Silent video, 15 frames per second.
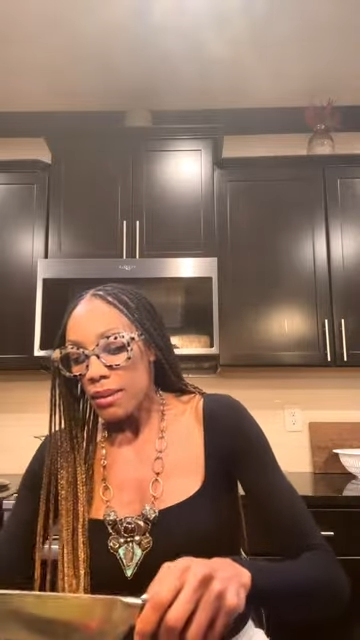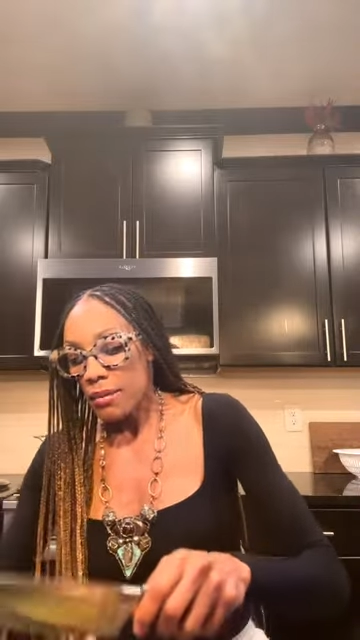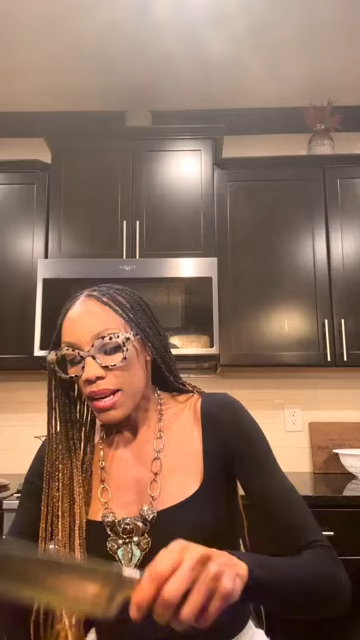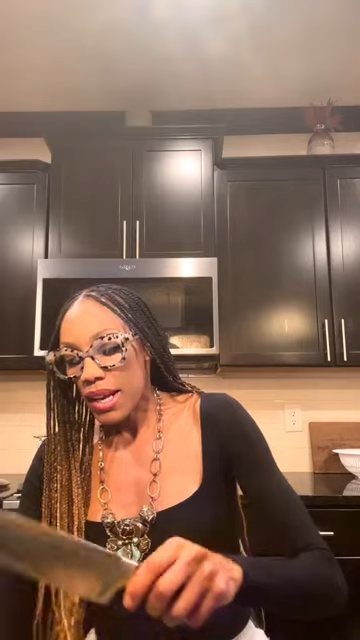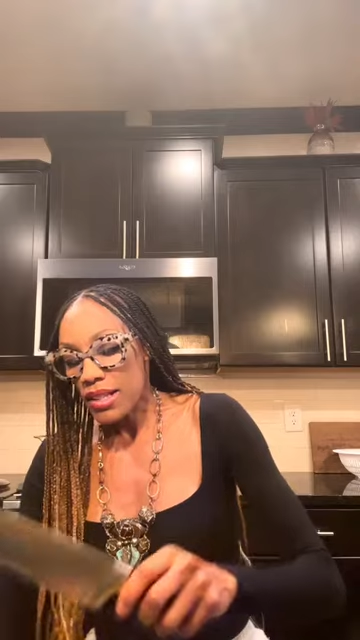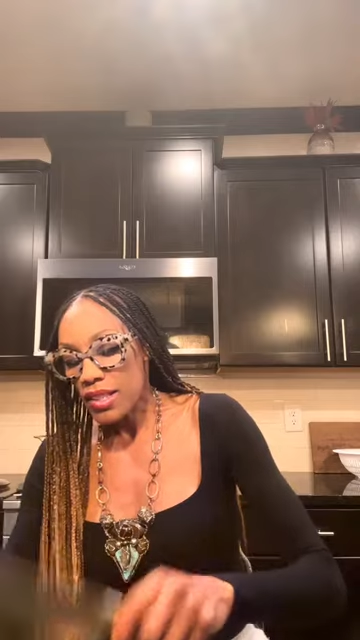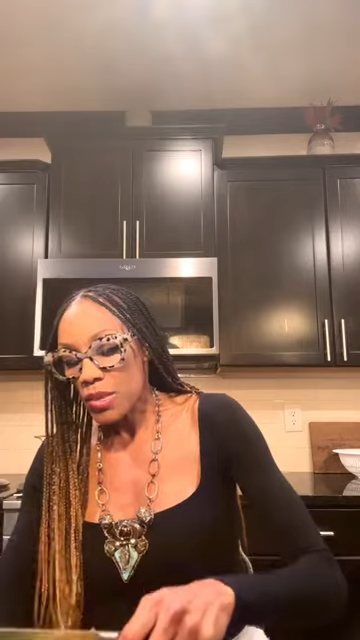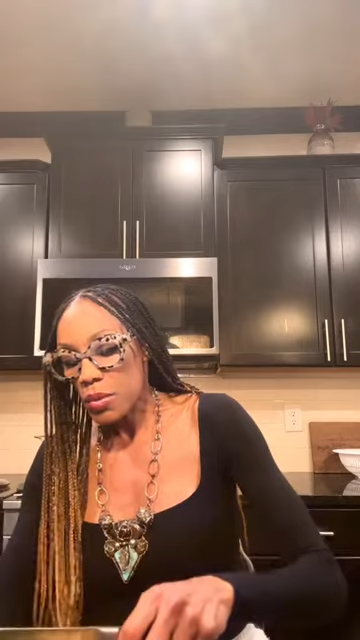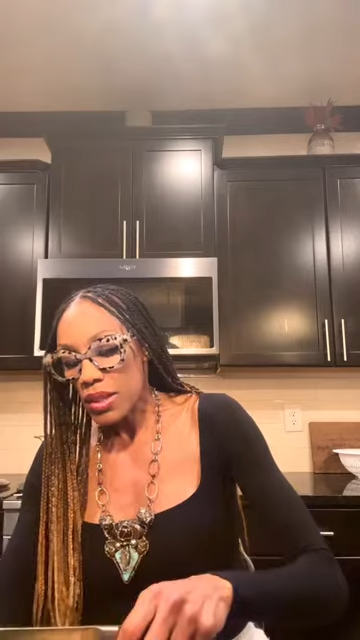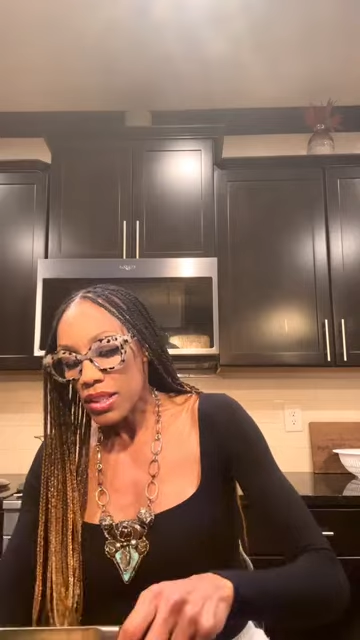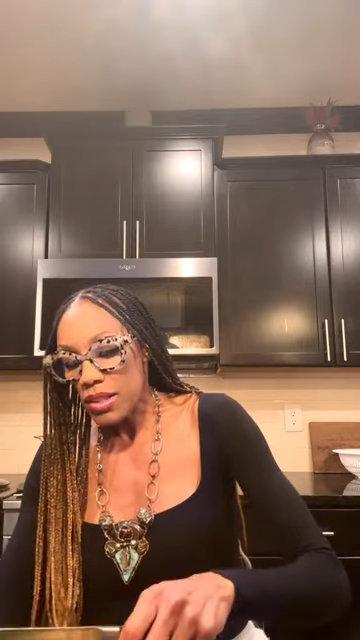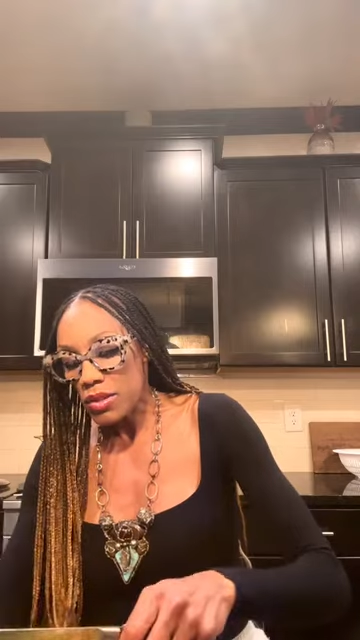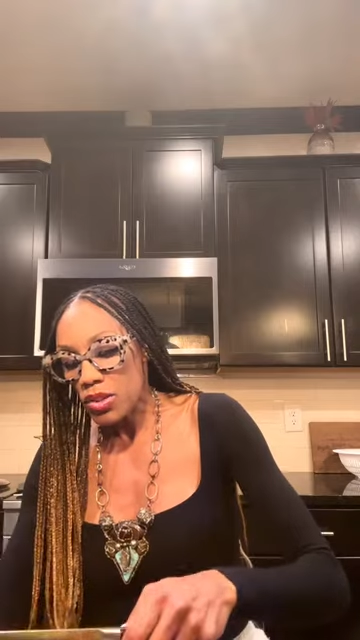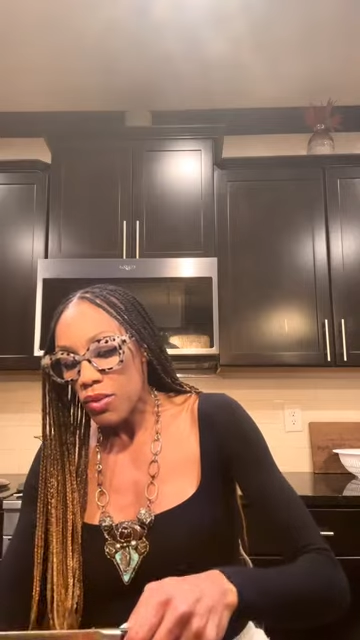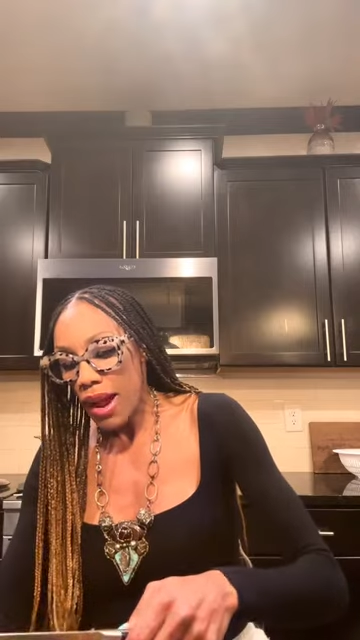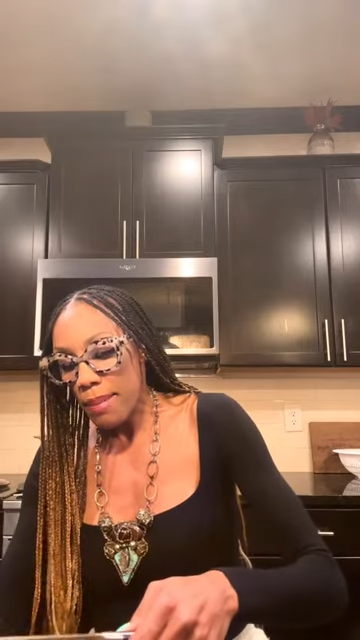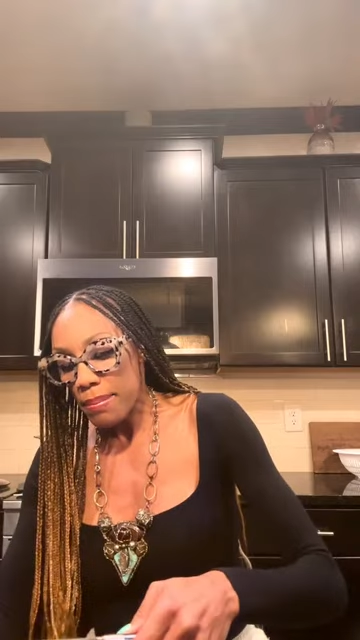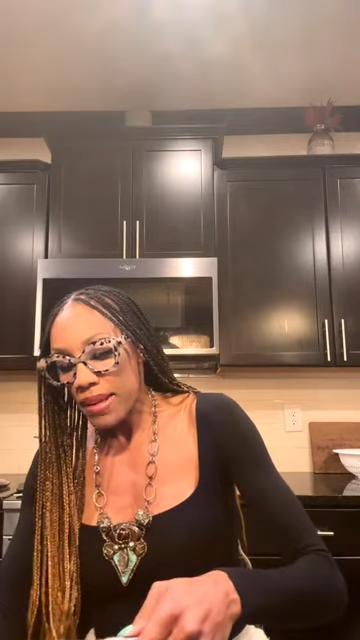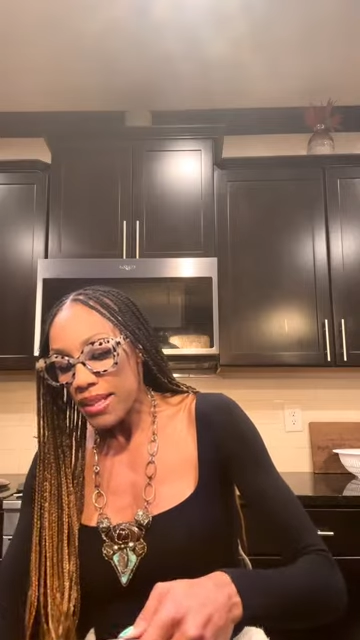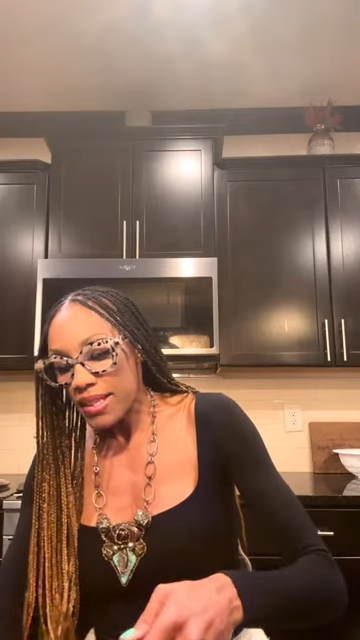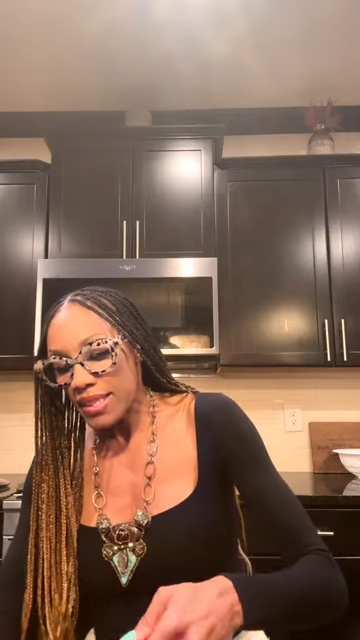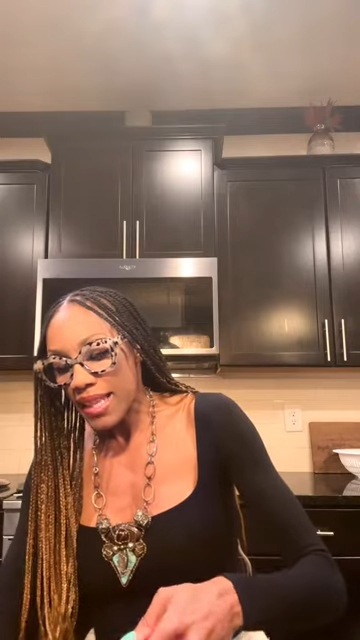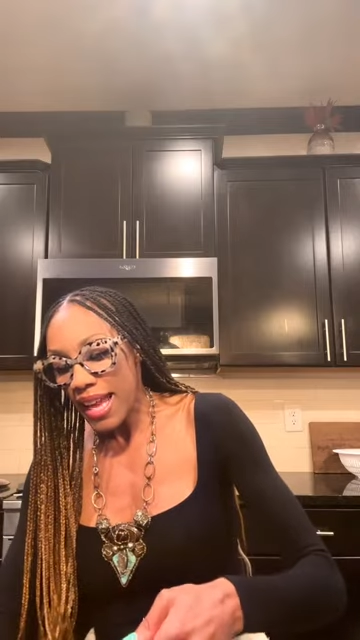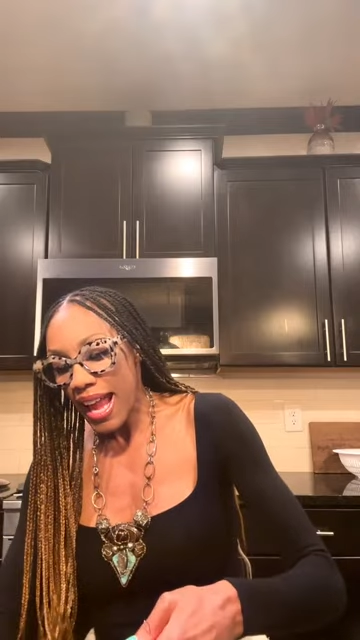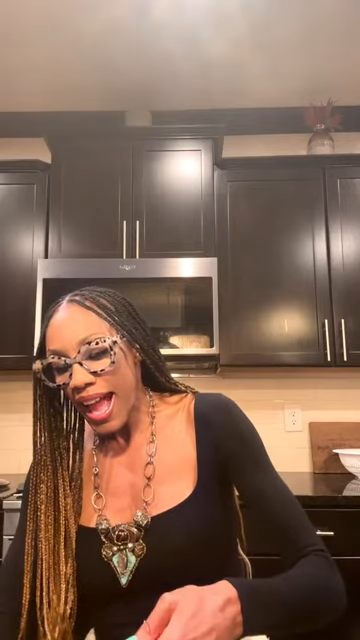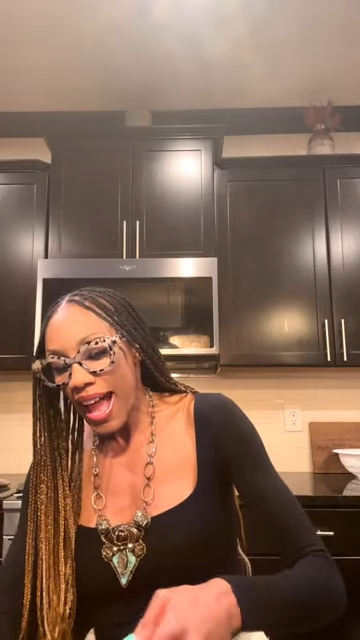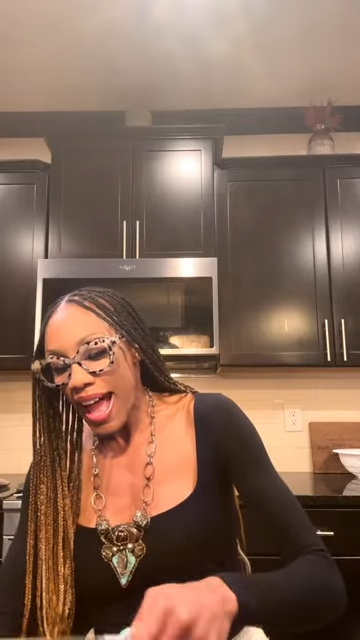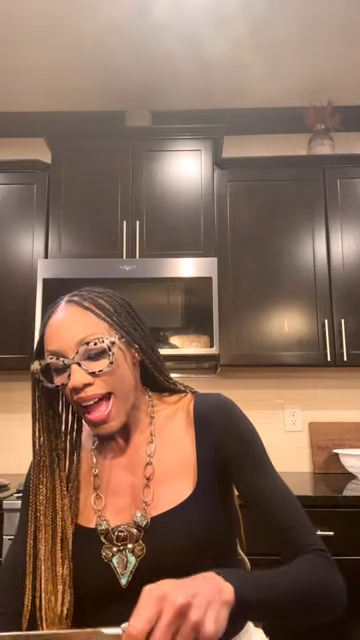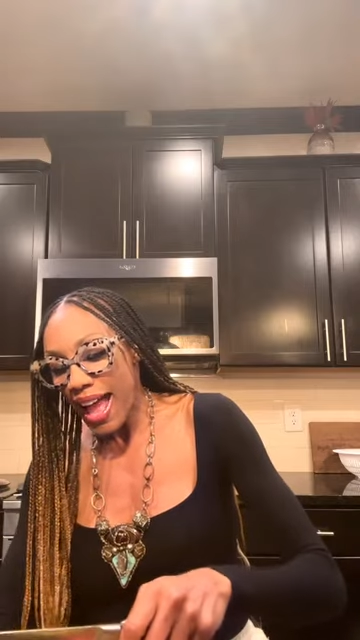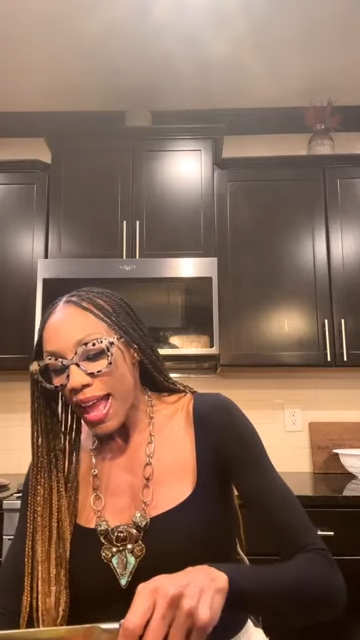But I just want to drop in and say
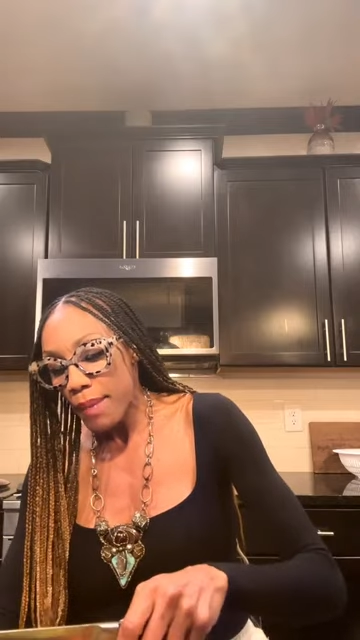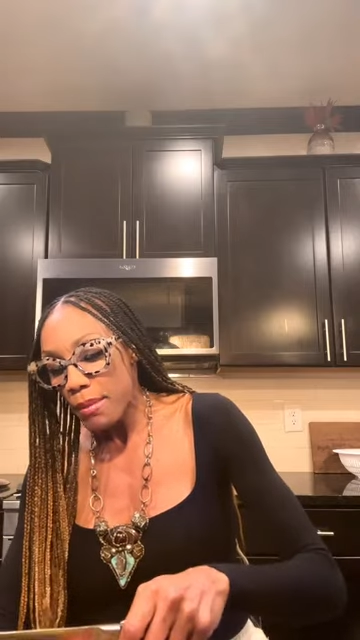hi.